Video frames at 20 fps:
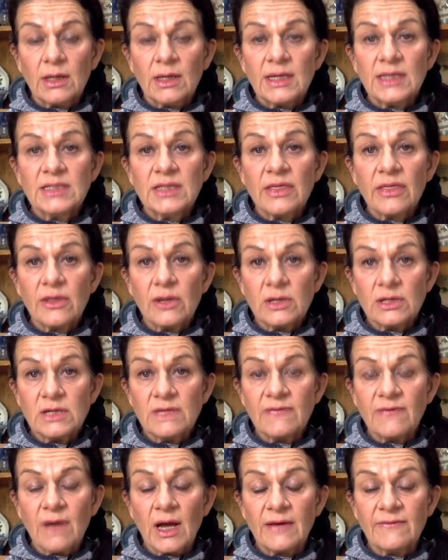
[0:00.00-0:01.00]
is
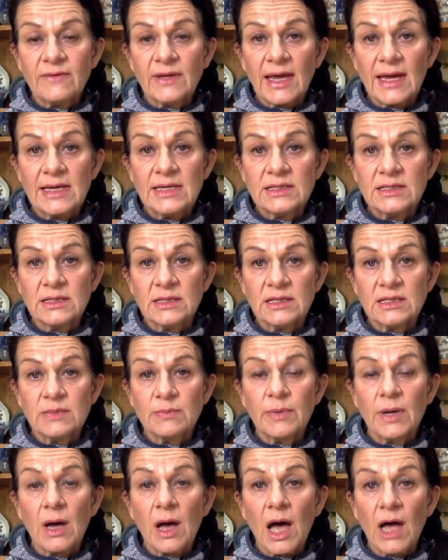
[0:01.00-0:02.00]
35 cases
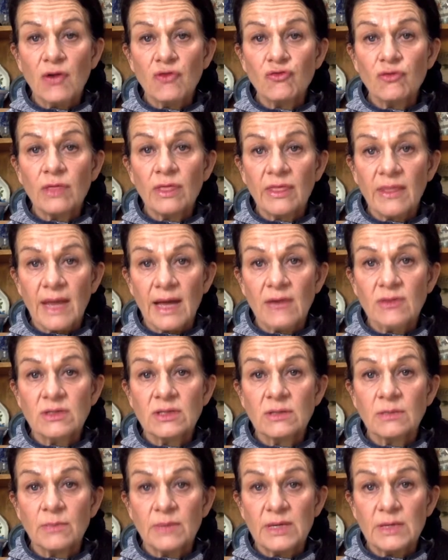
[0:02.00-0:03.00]
per
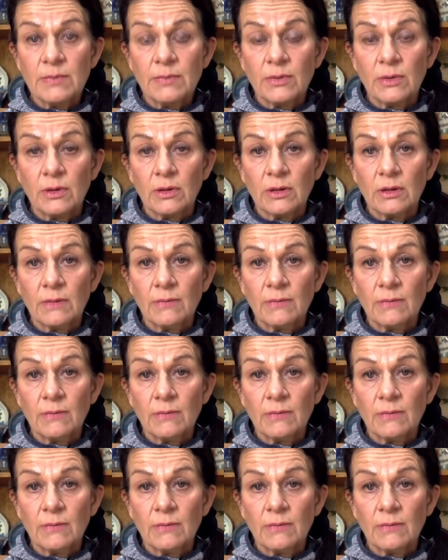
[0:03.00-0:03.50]
100,000 people.